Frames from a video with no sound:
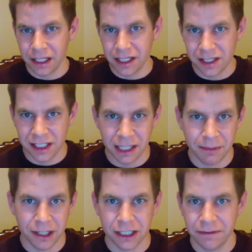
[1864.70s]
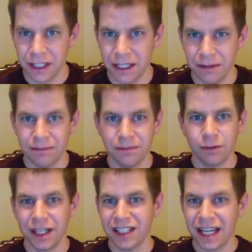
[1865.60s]
on this to take a picture every
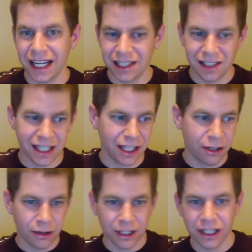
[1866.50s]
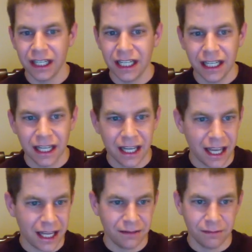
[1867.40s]
20 seconds, set it in the corner,
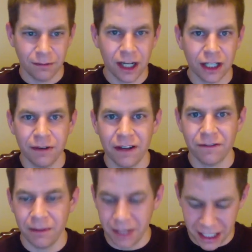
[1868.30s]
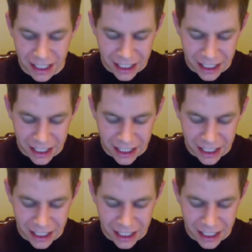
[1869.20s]
and walk away from it.